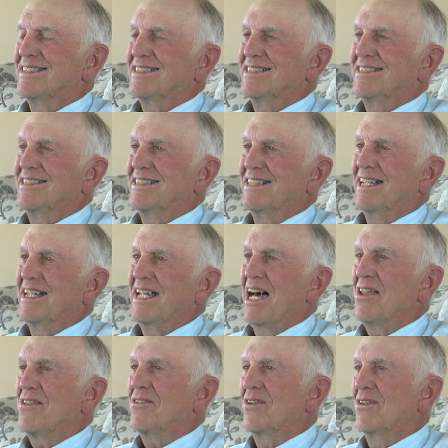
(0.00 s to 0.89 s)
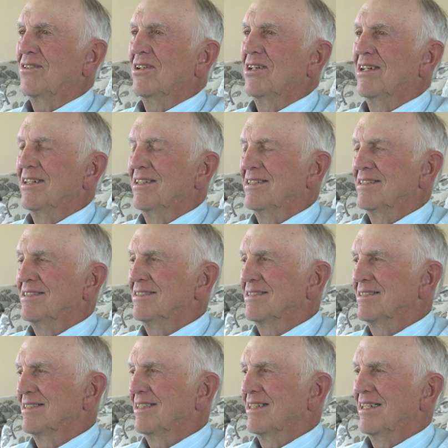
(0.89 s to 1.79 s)
the other
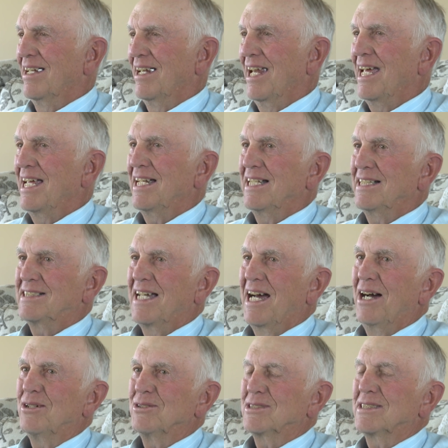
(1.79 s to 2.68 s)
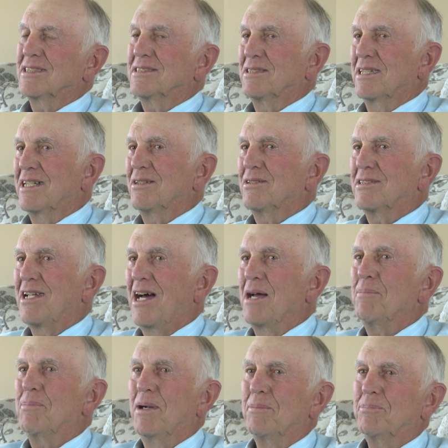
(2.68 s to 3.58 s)
ladies' houses, and they'd
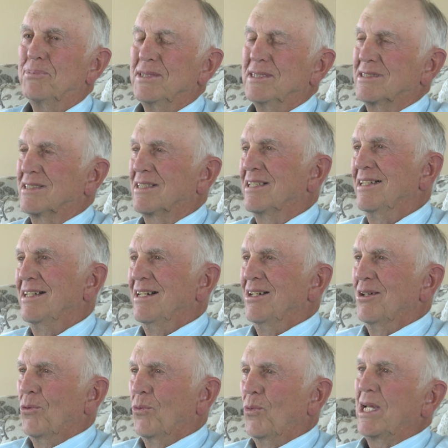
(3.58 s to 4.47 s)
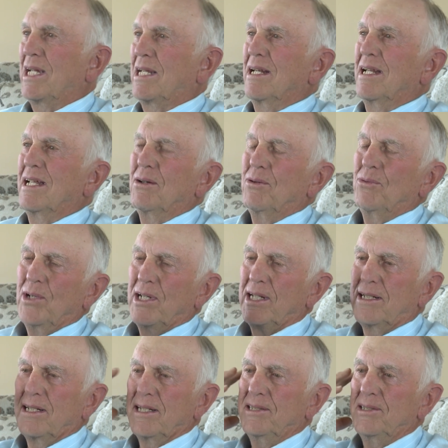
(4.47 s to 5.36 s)
type up this
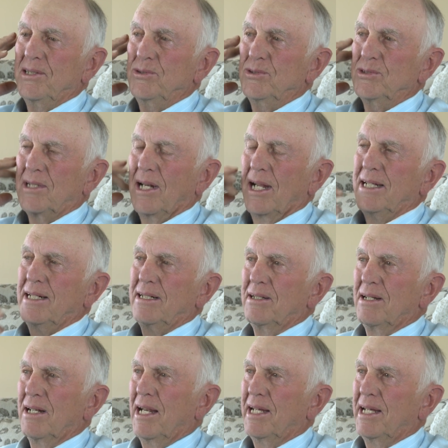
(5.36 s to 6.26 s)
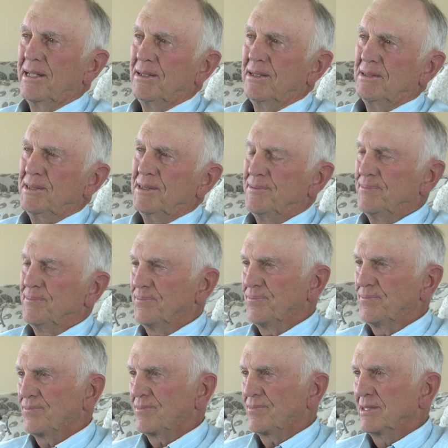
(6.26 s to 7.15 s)
weekly newsletter
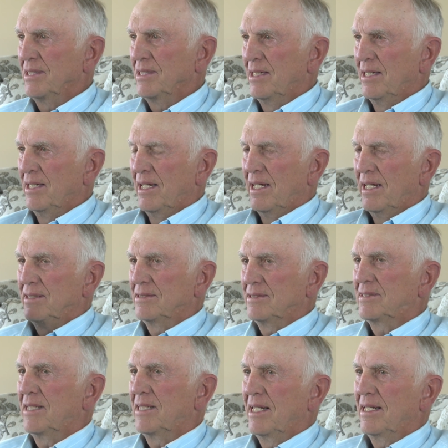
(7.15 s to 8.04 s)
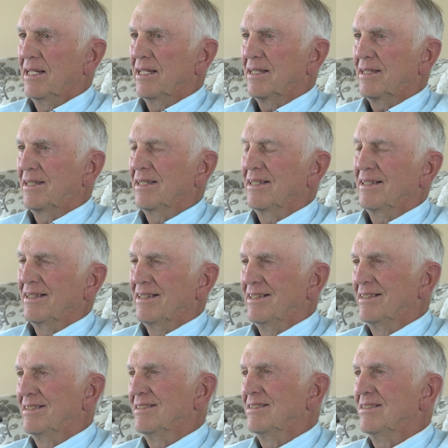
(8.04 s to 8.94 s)
and send it to
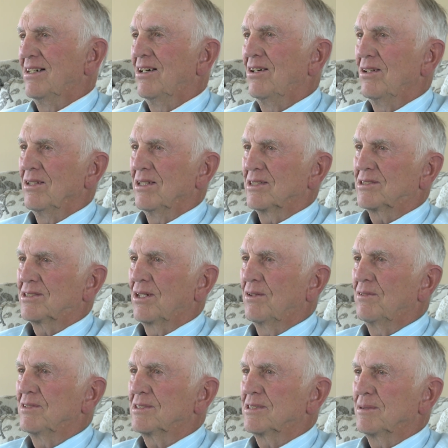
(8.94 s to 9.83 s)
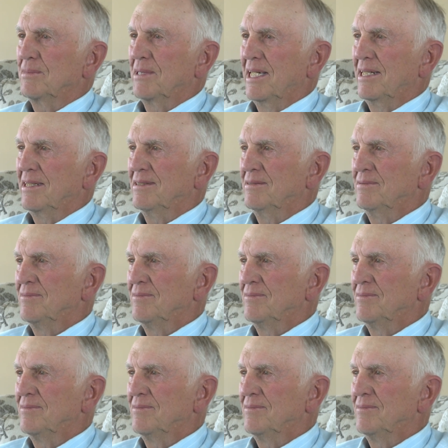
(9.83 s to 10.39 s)
all the servicemen.